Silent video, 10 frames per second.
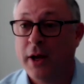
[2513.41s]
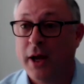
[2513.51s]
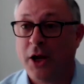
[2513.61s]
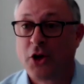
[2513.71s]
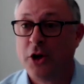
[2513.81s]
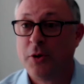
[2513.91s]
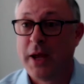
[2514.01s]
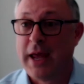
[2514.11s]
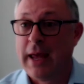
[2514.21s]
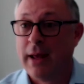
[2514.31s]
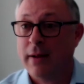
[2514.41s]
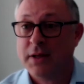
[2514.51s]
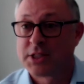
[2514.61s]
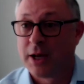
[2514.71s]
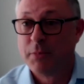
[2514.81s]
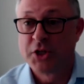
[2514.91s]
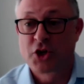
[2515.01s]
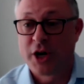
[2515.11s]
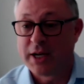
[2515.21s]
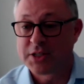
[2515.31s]
it could be some
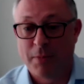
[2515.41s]
distress a